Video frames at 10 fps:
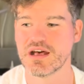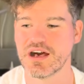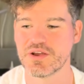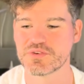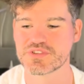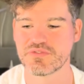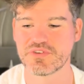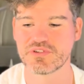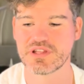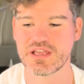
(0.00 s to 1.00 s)
I also
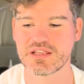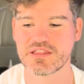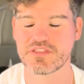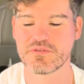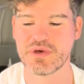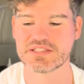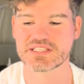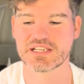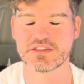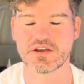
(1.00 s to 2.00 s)
feel like
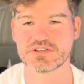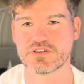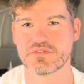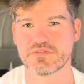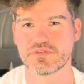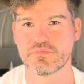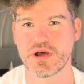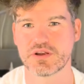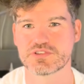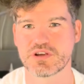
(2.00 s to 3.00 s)
thematically the idea of a
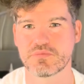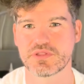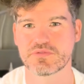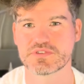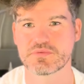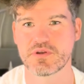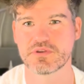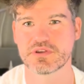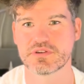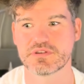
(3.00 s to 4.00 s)
monk jumping through
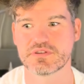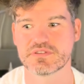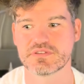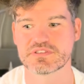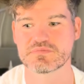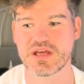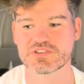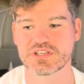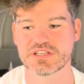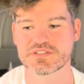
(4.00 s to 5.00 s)
smoke and
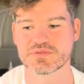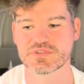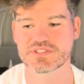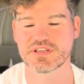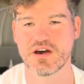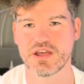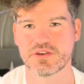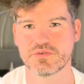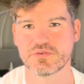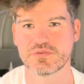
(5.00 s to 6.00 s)
smashing into a
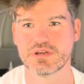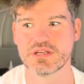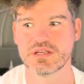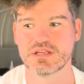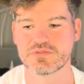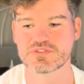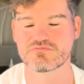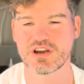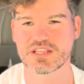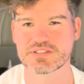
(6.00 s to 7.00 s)
sign, or just
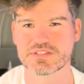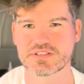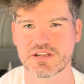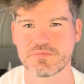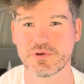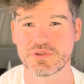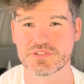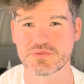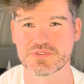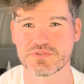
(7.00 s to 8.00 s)
running into the side of the building,
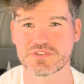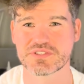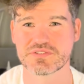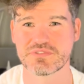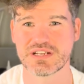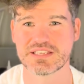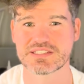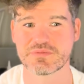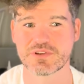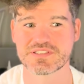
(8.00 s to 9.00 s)
is also just as
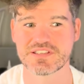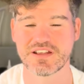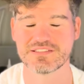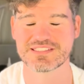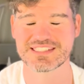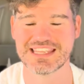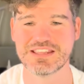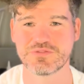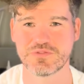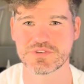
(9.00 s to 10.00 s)
realistic, because you can't
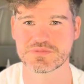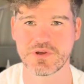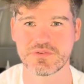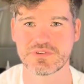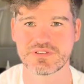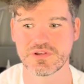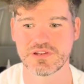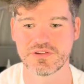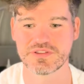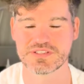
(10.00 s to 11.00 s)
see through the smoke. A
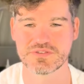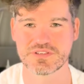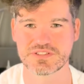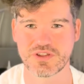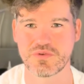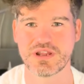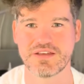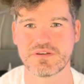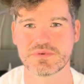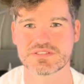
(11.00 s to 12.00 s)
lot of these units don't
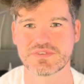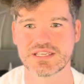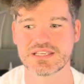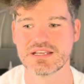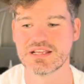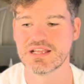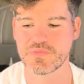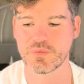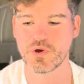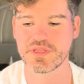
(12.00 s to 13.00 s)
have M S V,
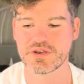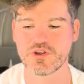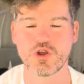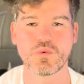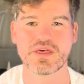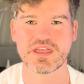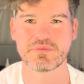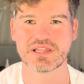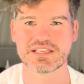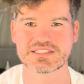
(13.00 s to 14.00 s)
and while they know where they
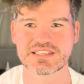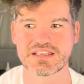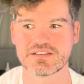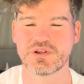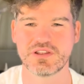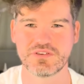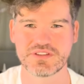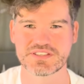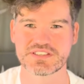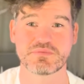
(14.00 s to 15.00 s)
placed it, a lot of
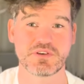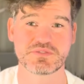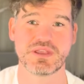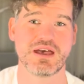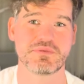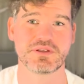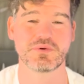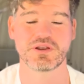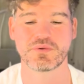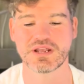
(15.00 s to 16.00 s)
this is supposed to be happening
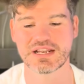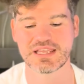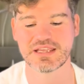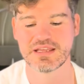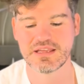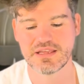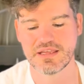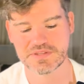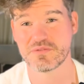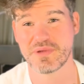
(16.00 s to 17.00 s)
quite quickly,
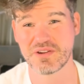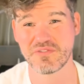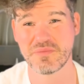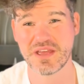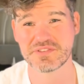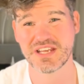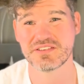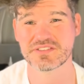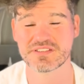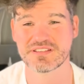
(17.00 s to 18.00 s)
and so the battlefield may have
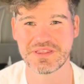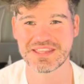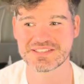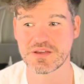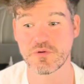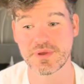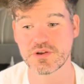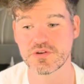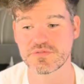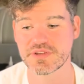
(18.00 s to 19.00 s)
changed in that time or may
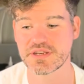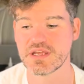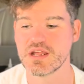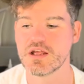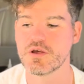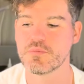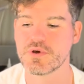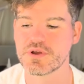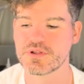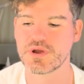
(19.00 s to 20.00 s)
not have done.
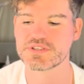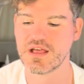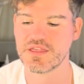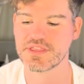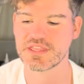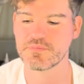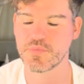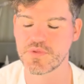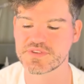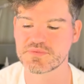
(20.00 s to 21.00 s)
But I, just, I think it
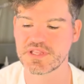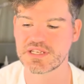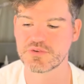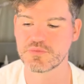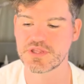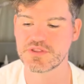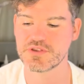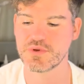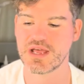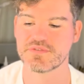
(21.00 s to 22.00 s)
bothers me a little bit that
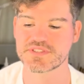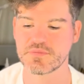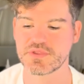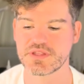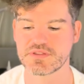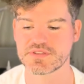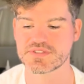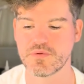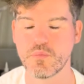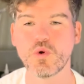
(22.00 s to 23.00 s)
you have something
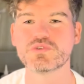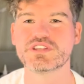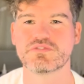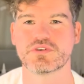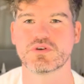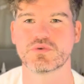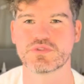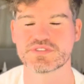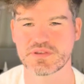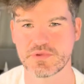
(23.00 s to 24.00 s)
that's more difficult
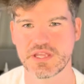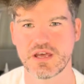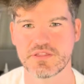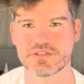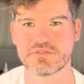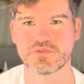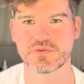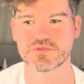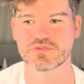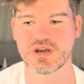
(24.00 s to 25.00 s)
than some of the other
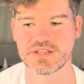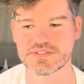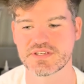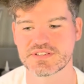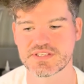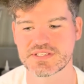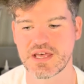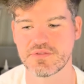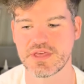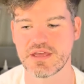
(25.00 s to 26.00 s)
difficult terrains that exist
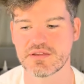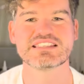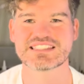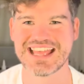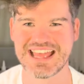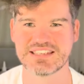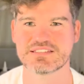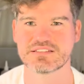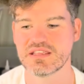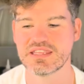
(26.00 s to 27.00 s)
out there.
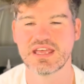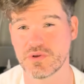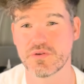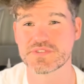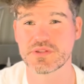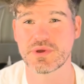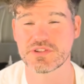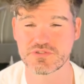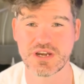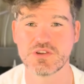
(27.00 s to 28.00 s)
Sand. Yeah, obviously the way
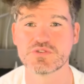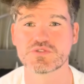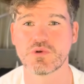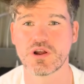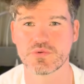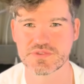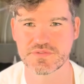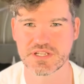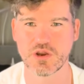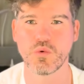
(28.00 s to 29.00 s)
that terrain used to work was
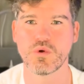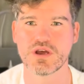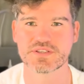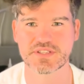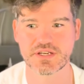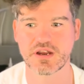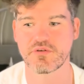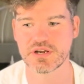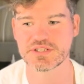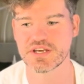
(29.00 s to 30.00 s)
obviously a lot worse than it
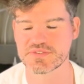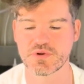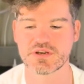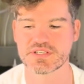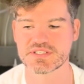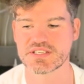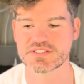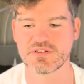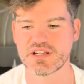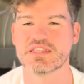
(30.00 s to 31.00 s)
currently does, where it doesn't
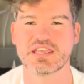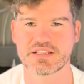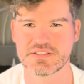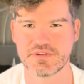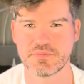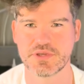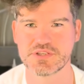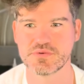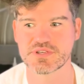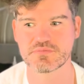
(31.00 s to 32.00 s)
necessarily negatively impede
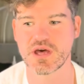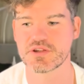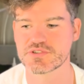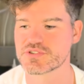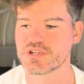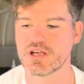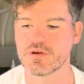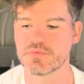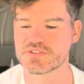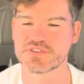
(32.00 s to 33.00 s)
you as much.
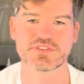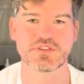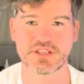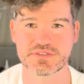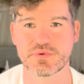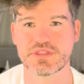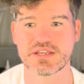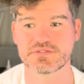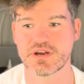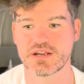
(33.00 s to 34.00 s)
Um, it's just that things with
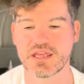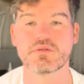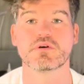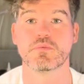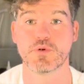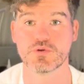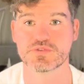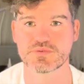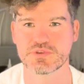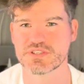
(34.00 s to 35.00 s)
that terrain get a
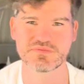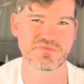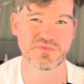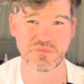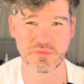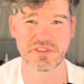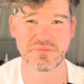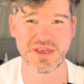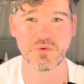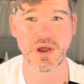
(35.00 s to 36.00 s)
boost, which is probably the
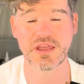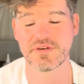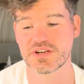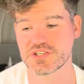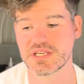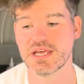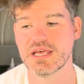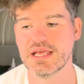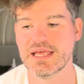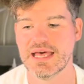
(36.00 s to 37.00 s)
better way of actually
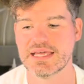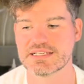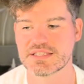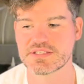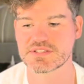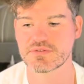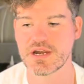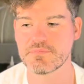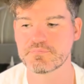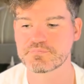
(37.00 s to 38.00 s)
handling this terrain.